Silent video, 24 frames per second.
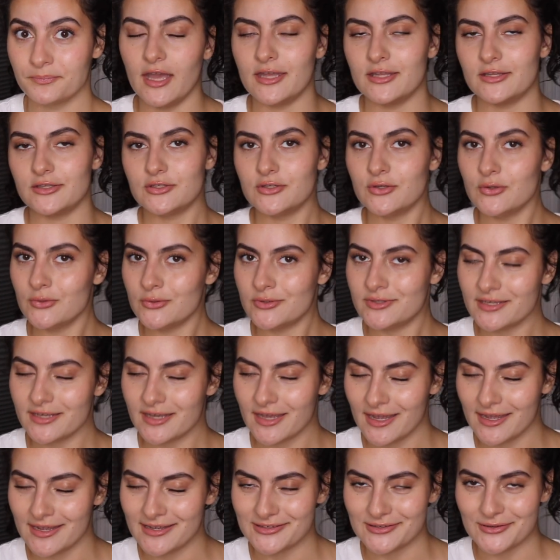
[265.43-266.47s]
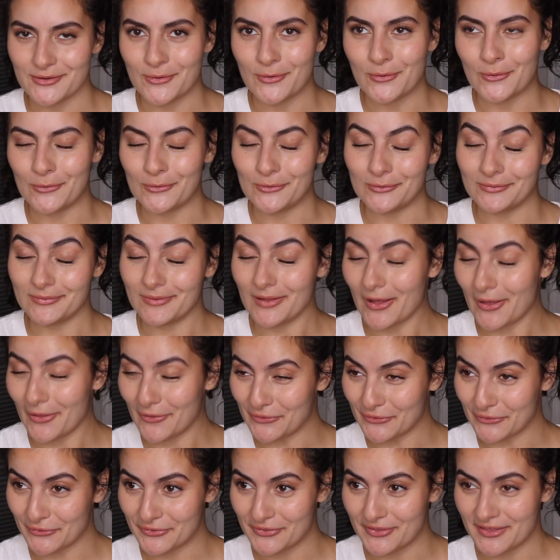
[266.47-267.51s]
And tooth decay is a whole
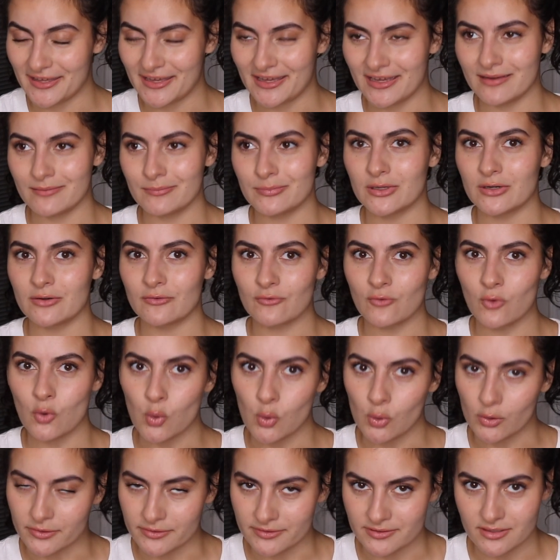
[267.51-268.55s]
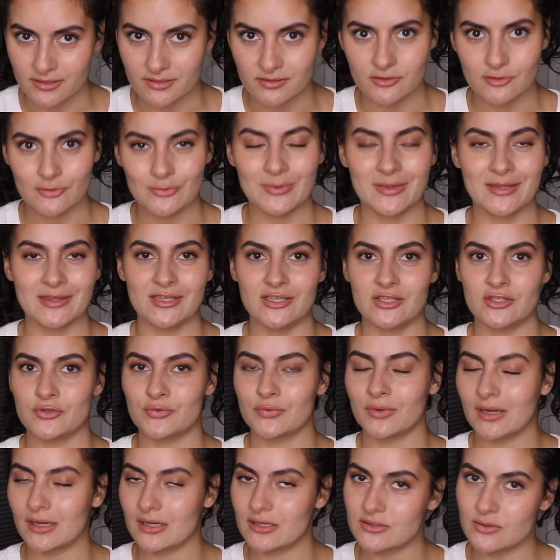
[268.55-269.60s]
other thing, but of course, consuming these
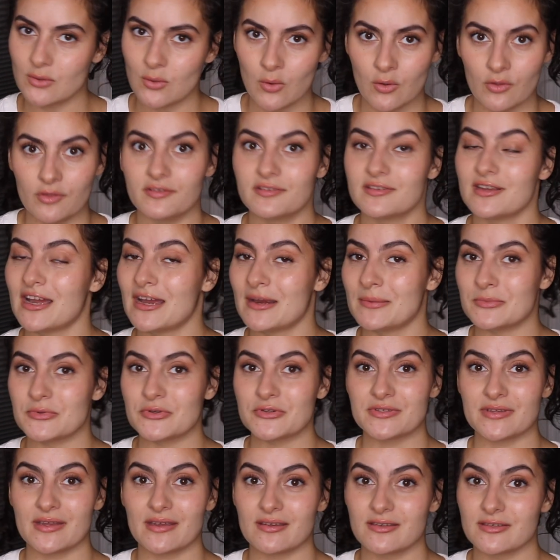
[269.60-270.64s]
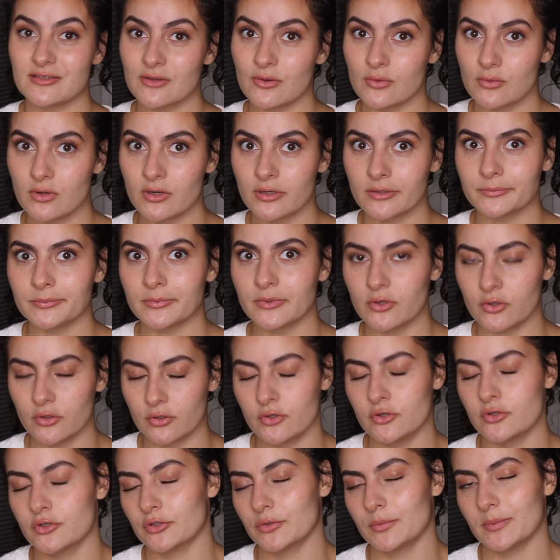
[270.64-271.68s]
drinks all the time, just like soda, could
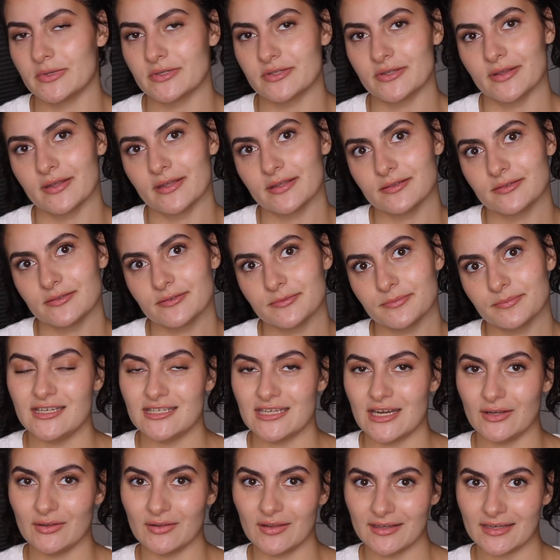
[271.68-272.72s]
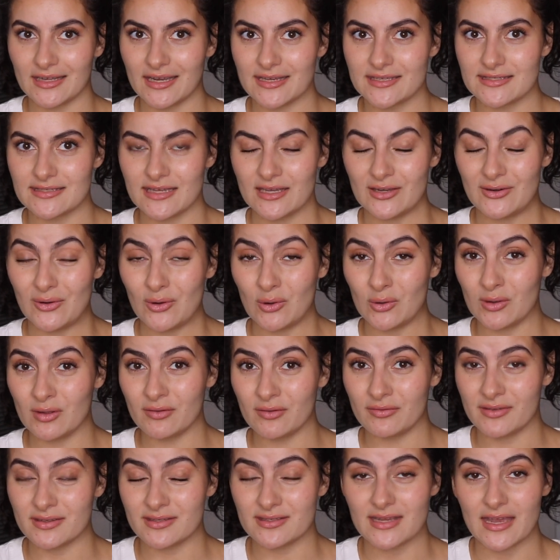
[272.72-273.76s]
contribute to this. Now, like I said, all of
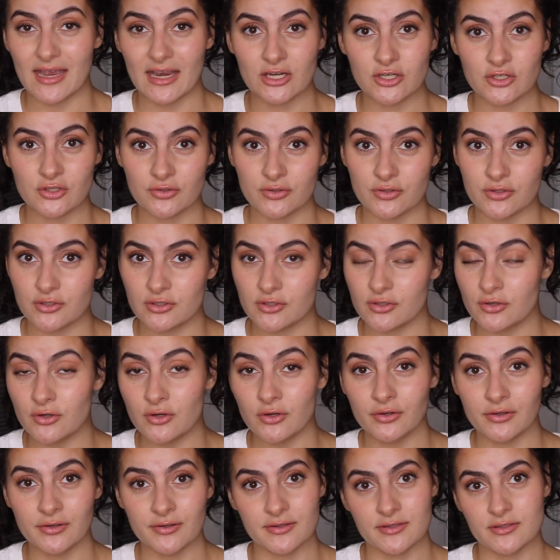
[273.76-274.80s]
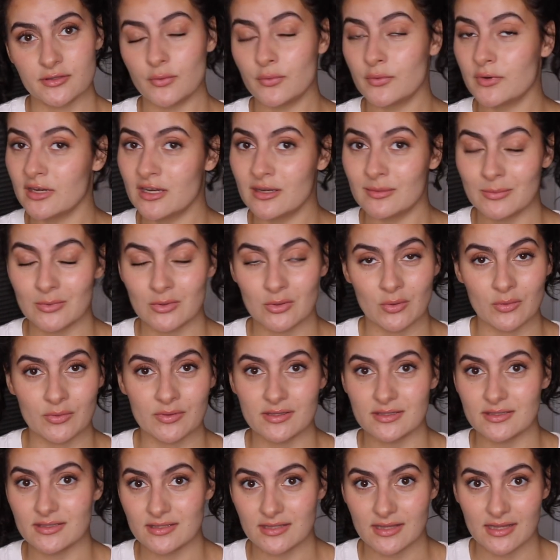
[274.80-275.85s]
this extra sugar and sodium and all
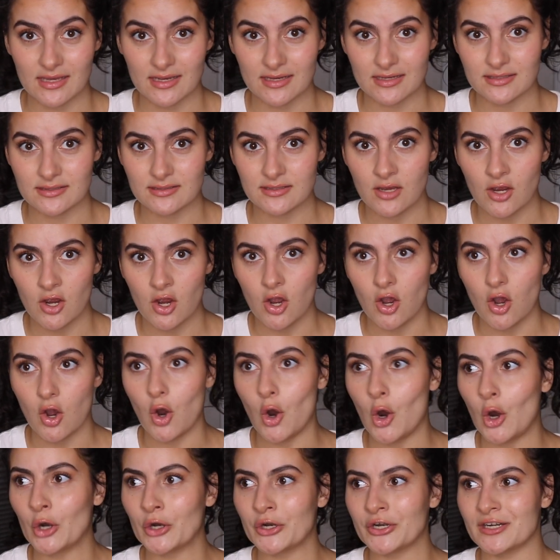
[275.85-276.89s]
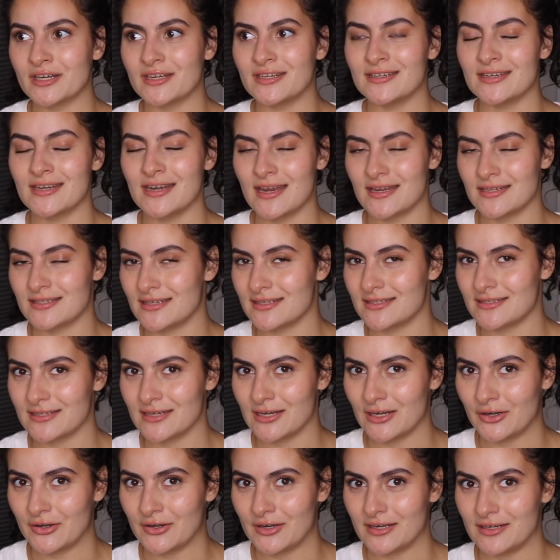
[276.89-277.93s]
these things aren't
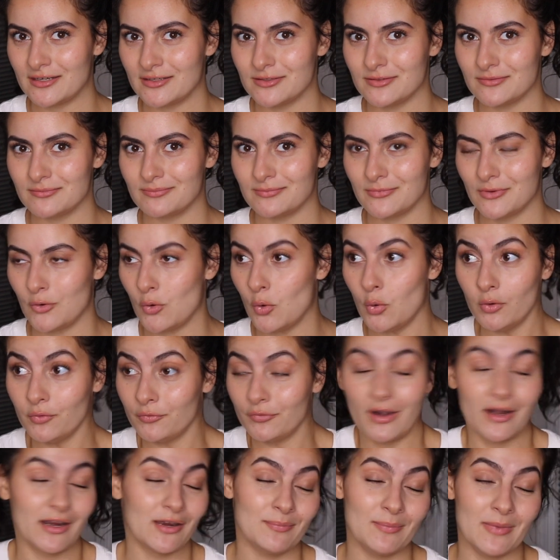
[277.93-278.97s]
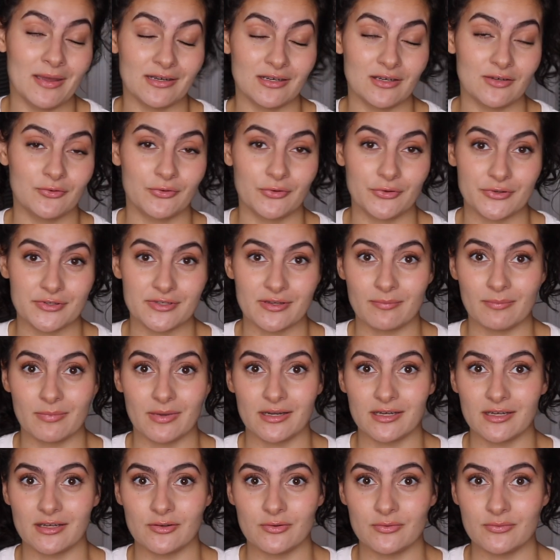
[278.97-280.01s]
necessary or recommended for
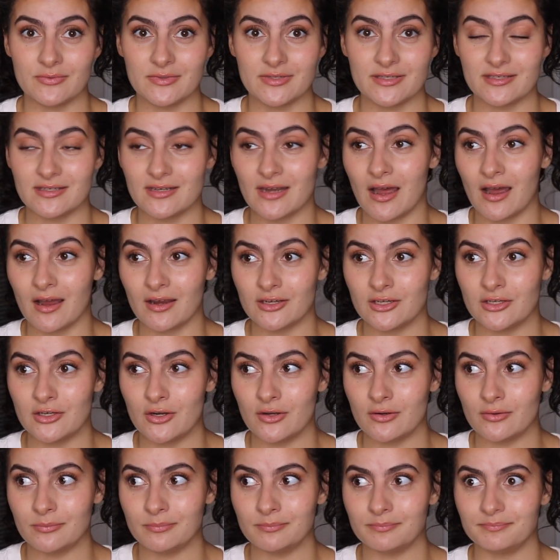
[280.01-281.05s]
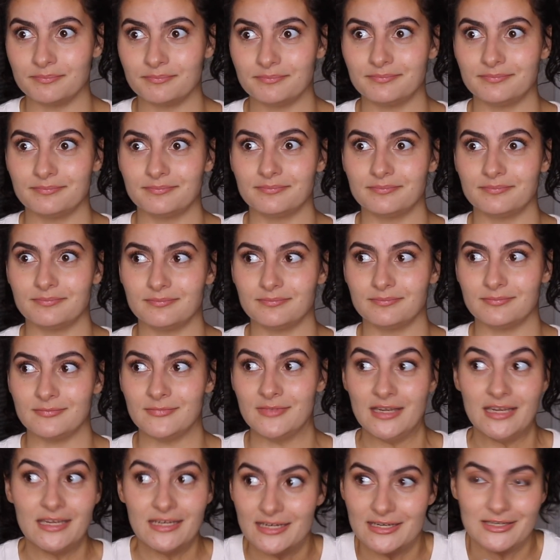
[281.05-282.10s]
somebody who is not, you know,
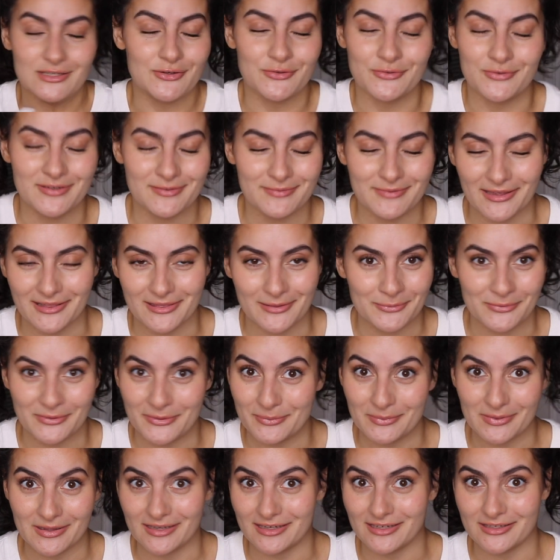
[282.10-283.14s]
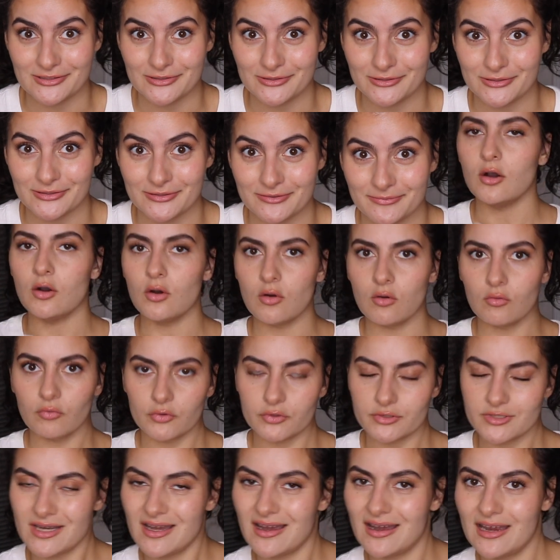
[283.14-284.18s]
needing to get them replenished.
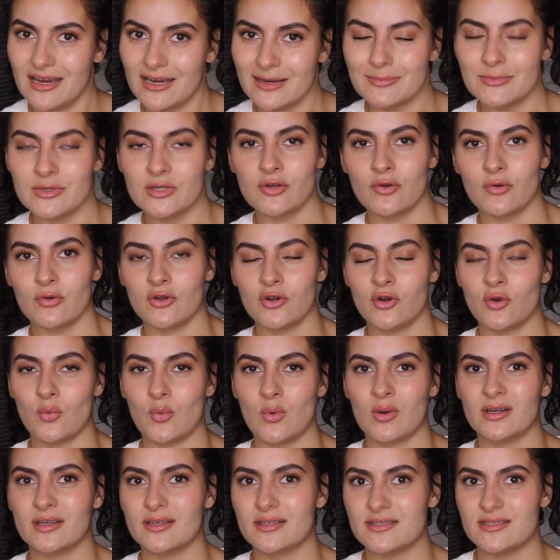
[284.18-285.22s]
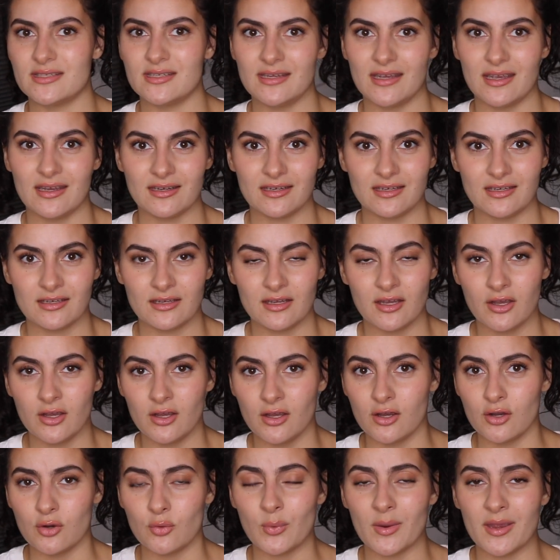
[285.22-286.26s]
Over time, you know, you don't want to see any
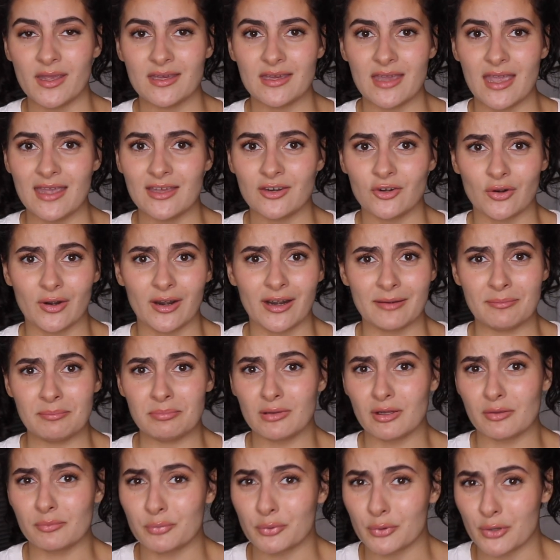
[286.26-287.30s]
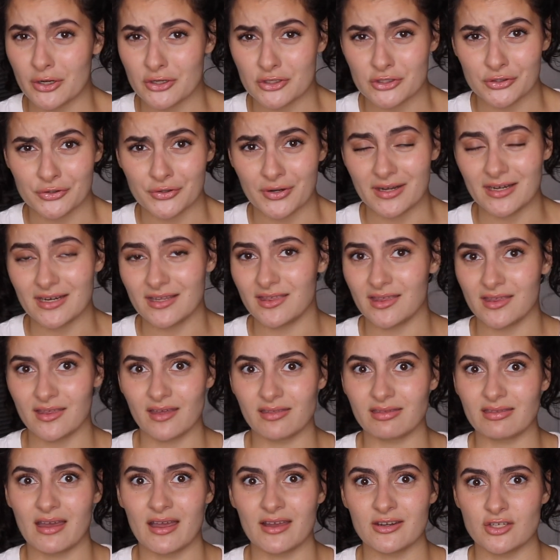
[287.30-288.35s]
weight gain or high blood pressure or anything
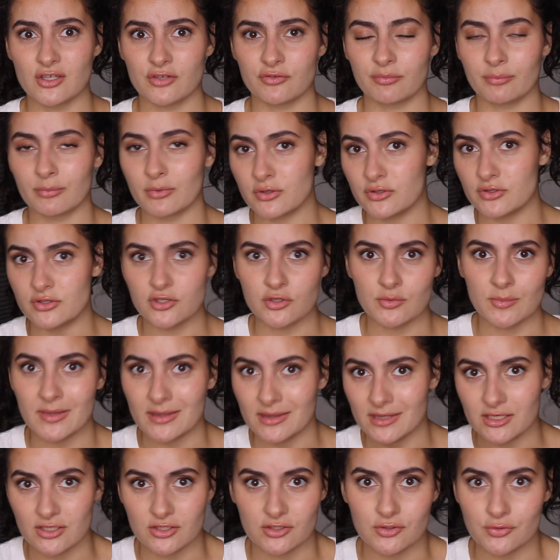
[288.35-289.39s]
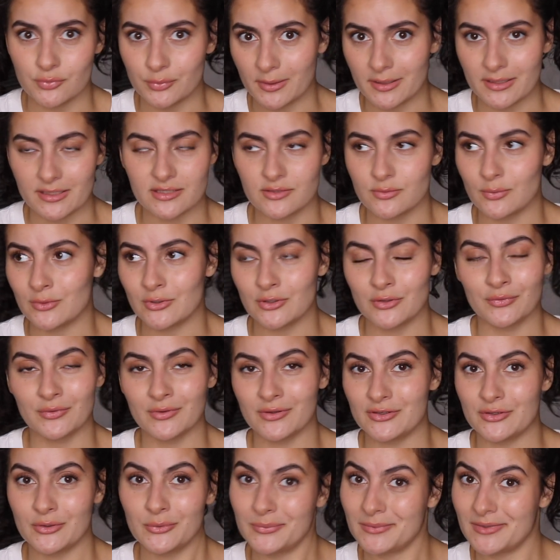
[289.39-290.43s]
like that just from consuming these drinks when you
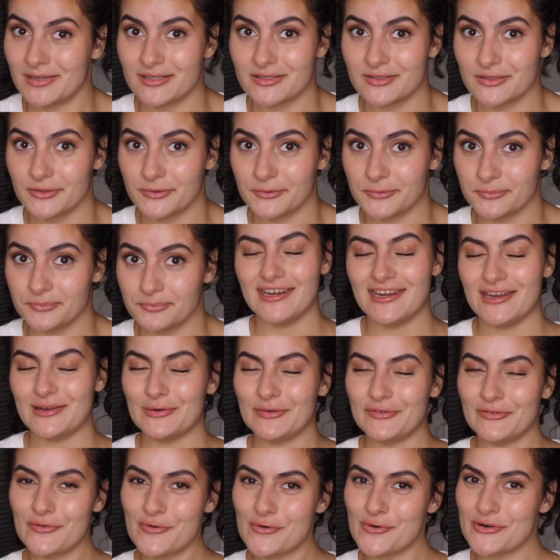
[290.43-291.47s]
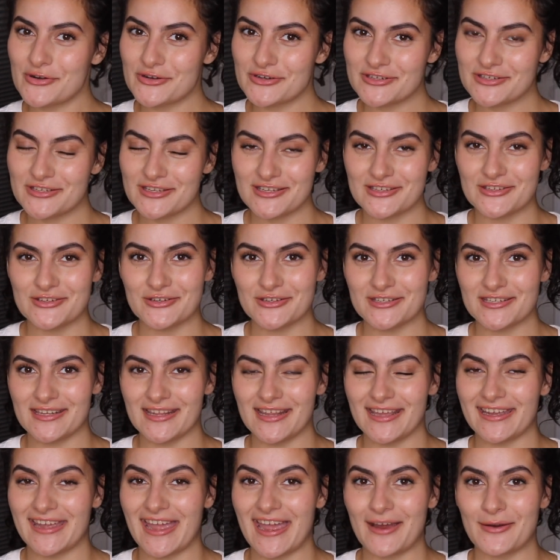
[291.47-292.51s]
really don't need to. Now, of course, just
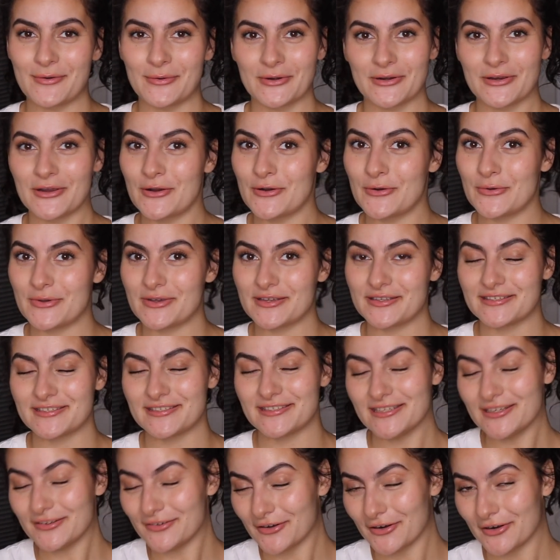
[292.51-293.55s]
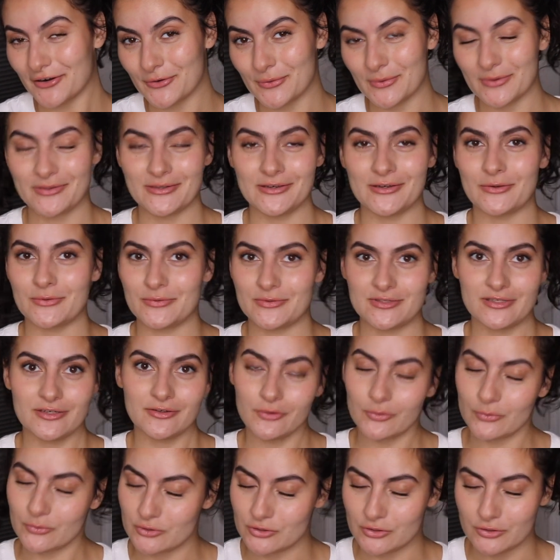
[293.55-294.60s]
like our Coke Zero with, you know,
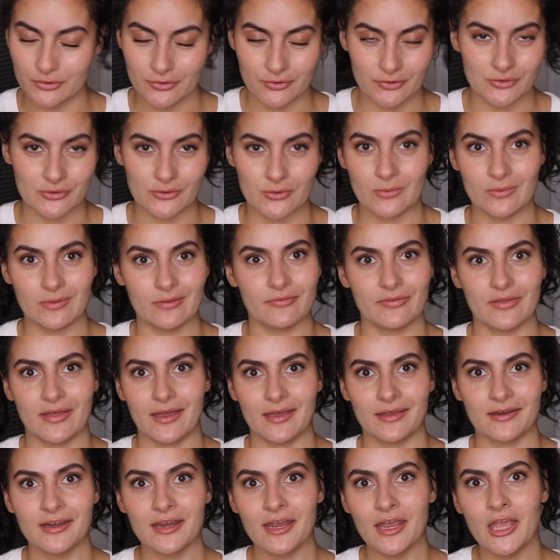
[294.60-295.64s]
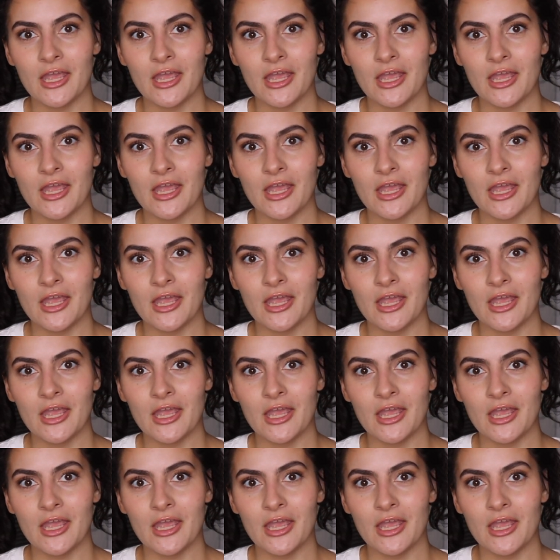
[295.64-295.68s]
zero sugar and all of that,